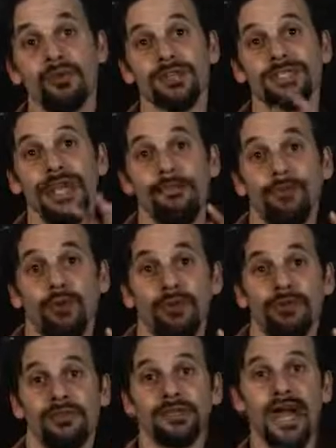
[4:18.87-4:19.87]
resemble
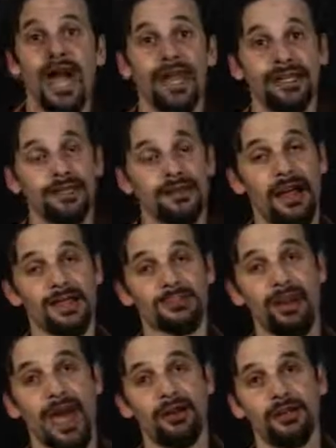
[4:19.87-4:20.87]
this
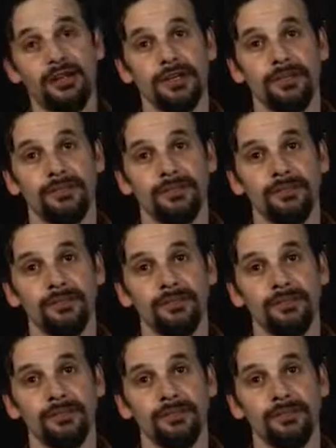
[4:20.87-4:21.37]
idealized pattern here.